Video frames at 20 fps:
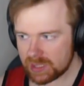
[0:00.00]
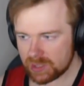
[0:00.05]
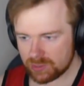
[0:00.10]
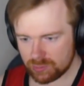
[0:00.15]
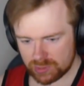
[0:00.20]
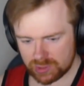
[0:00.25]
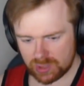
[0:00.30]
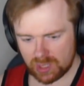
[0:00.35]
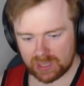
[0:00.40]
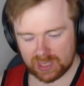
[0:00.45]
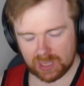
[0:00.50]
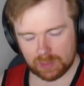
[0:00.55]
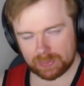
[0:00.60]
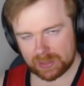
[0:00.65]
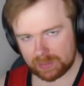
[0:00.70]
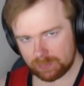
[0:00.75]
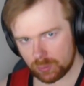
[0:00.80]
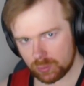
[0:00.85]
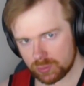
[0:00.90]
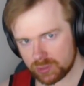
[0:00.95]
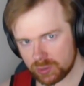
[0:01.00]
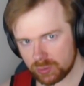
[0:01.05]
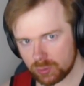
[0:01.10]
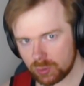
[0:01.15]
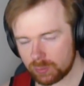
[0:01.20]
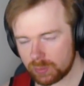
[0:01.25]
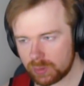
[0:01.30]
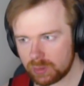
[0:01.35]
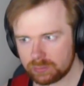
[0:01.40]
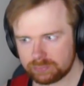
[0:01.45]
is returning a bit more to
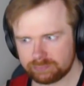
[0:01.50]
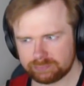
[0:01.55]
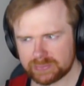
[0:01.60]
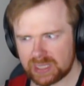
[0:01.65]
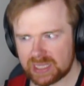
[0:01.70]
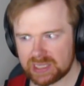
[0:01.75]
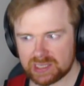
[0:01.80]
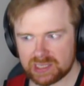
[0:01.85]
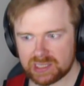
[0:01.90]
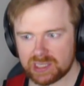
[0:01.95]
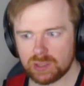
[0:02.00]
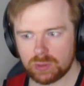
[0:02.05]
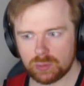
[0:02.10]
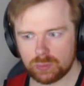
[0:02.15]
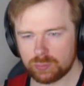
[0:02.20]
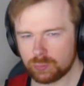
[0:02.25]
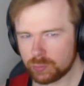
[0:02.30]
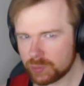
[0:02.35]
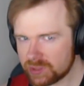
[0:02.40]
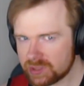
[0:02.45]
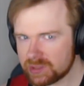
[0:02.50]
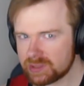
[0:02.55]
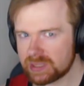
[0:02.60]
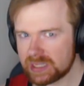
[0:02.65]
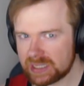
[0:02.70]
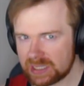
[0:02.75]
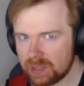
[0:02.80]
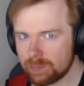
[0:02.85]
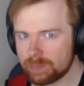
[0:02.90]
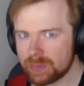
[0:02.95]
normal, it still would
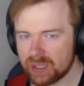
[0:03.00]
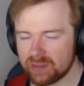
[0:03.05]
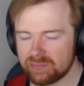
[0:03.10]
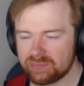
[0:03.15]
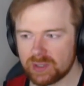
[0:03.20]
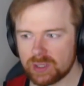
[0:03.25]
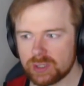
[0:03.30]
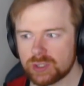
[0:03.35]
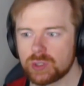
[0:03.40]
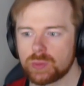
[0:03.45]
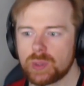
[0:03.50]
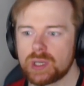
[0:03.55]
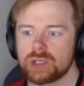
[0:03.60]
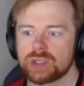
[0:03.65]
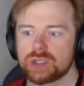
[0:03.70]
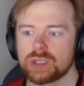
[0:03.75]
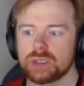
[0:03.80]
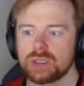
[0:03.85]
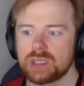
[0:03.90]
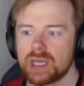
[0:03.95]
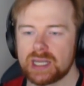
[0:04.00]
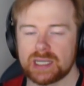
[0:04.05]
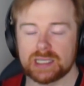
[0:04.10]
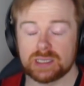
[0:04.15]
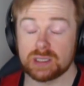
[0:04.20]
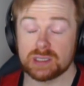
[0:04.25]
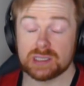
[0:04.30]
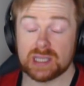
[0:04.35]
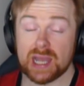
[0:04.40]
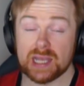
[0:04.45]
see a bit of fluctuation, and it
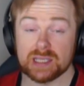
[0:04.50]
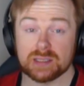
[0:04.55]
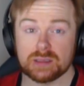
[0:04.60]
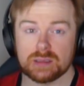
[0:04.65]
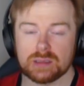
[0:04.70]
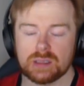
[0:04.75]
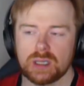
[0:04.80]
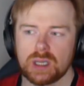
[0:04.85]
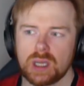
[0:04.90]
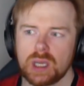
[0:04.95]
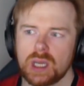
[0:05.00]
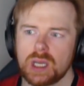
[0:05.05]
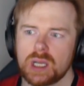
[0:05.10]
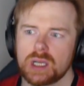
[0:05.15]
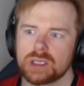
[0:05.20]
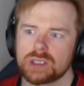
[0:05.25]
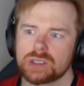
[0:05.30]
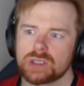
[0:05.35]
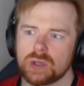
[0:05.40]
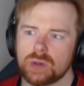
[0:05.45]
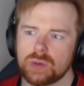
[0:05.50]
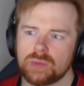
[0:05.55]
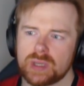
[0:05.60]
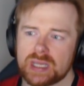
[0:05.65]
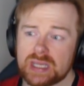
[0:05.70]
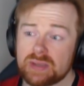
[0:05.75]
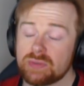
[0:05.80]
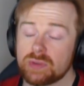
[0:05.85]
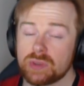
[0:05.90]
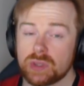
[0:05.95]
just hasn't. So
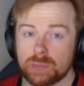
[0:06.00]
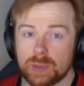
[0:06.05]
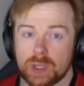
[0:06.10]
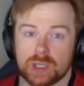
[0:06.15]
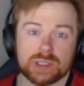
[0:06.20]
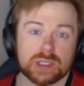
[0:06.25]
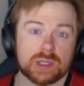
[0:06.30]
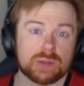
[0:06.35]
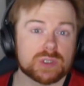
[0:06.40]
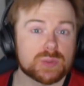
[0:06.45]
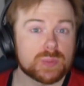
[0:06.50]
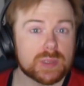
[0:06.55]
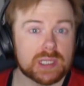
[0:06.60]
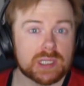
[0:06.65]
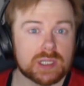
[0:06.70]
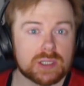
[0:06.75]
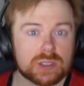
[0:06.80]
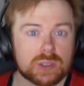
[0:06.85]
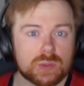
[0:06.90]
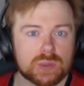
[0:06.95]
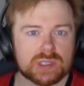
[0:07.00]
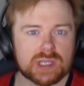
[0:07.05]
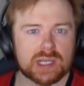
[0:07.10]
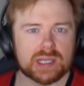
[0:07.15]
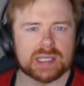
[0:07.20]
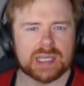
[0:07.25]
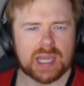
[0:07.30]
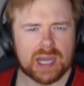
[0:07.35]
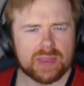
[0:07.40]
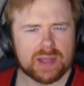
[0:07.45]
even the person I was speaking to was like,
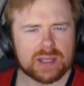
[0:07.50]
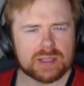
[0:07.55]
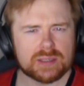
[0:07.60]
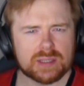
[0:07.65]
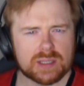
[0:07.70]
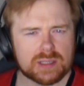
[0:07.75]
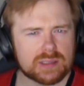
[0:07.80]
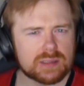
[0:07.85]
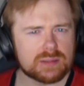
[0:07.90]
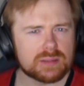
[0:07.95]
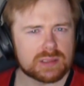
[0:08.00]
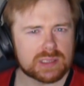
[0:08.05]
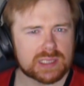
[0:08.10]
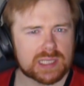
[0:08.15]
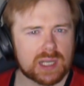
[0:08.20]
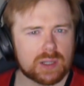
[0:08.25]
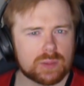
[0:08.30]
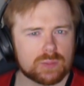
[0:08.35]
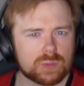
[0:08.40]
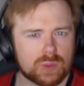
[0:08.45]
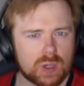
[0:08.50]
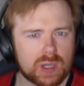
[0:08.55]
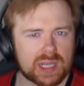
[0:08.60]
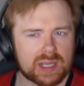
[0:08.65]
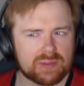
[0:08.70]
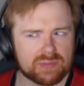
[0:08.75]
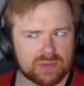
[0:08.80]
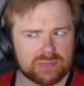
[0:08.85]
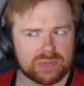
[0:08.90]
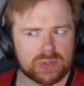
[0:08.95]
yeah, that doesn't sound right.
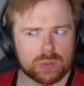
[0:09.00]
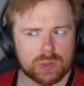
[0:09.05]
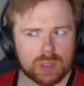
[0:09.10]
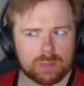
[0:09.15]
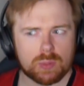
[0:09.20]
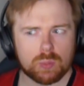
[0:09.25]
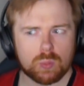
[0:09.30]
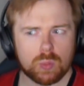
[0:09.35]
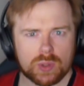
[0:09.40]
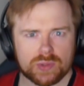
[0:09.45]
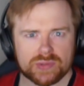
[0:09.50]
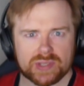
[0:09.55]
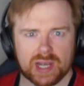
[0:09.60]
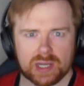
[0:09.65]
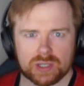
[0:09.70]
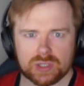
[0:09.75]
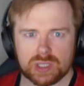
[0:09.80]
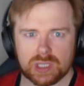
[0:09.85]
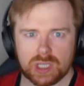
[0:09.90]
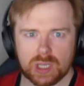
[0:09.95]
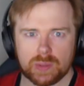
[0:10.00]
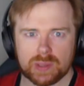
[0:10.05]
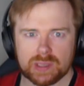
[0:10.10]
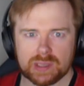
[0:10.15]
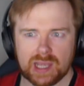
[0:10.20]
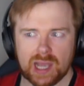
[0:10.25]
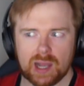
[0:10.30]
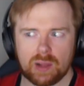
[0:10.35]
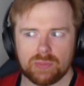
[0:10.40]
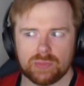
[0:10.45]
If the view number was actually going
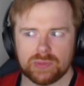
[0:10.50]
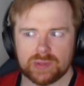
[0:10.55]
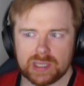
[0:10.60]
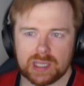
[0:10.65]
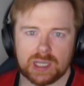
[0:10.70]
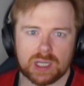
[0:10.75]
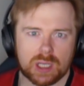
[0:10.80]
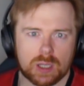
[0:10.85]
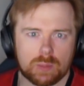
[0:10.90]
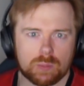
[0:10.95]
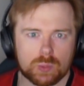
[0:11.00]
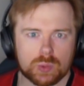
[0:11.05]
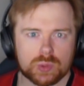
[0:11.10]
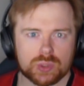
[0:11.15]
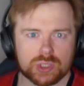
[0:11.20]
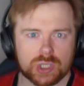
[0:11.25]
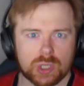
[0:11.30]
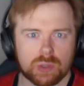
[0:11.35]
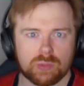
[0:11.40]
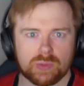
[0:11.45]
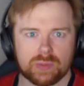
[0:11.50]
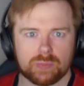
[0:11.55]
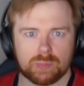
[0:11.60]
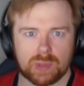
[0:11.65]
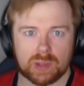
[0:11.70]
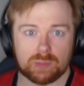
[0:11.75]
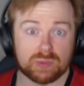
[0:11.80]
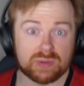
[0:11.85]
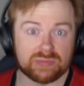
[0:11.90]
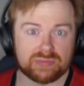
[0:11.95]
down, the income would show
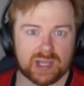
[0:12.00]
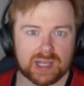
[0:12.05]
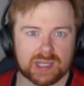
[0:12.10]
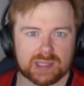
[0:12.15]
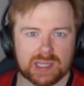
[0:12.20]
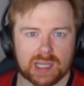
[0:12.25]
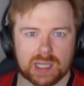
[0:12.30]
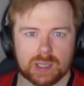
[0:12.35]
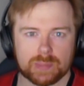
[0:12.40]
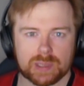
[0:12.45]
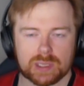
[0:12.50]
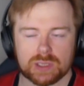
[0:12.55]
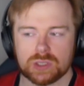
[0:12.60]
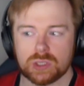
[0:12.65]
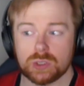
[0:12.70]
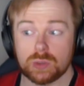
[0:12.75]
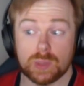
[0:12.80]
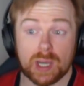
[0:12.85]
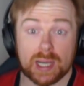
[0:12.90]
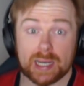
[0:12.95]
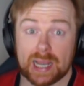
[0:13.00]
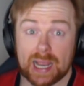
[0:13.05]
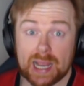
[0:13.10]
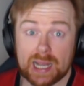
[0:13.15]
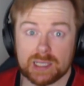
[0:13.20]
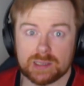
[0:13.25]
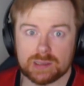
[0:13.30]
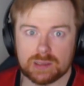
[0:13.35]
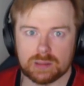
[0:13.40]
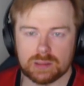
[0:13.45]
and reflect that a bit too, and it
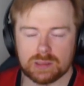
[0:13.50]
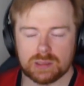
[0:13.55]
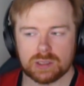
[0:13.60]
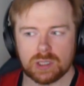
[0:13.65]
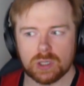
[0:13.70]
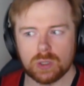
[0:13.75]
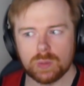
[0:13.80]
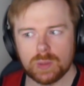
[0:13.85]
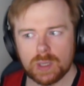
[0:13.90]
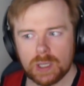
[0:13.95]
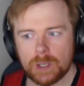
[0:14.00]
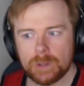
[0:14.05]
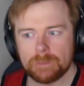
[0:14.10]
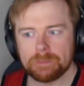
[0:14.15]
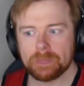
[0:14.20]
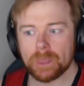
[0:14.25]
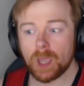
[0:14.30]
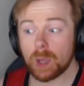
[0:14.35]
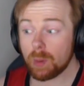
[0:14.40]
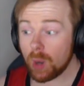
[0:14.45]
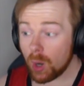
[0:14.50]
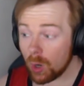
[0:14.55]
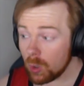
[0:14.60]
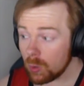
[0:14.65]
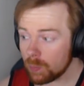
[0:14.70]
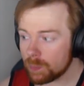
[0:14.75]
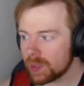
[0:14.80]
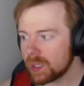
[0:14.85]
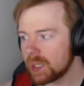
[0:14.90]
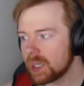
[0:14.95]
hasn't. So I'm
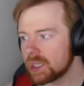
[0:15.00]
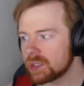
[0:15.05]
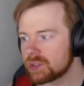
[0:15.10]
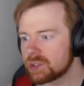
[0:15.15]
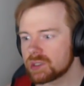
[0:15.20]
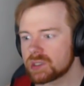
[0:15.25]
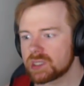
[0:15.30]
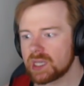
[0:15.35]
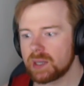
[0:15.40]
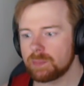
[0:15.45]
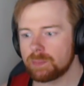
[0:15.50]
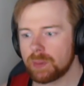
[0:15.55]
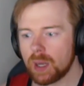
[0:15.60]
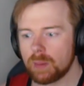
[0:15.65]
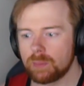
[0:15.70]
hoping it's just a